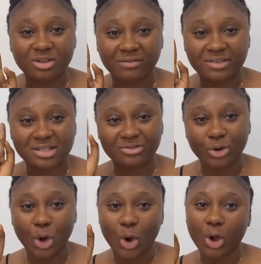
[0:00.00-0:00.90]
of this
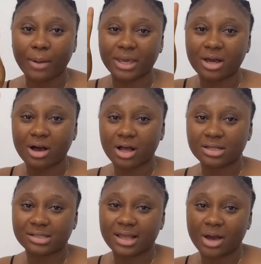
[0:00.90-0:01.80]
vlog
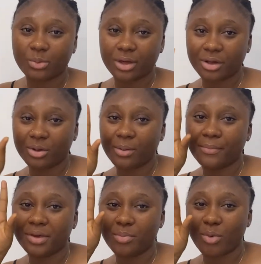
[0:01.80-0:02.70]
because there will
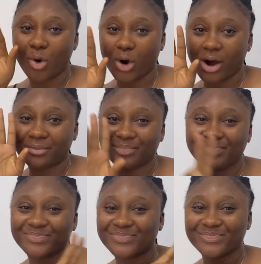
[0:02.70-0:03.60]
be more.
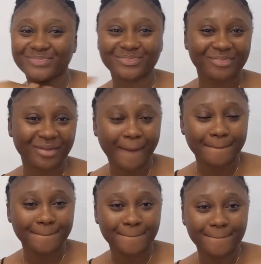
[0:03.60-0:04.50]

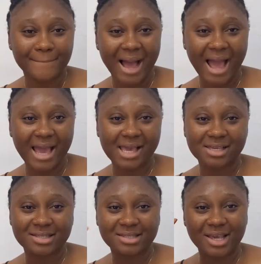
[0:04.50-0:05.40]

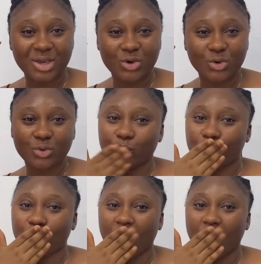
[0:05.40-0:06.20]
Bye. See you.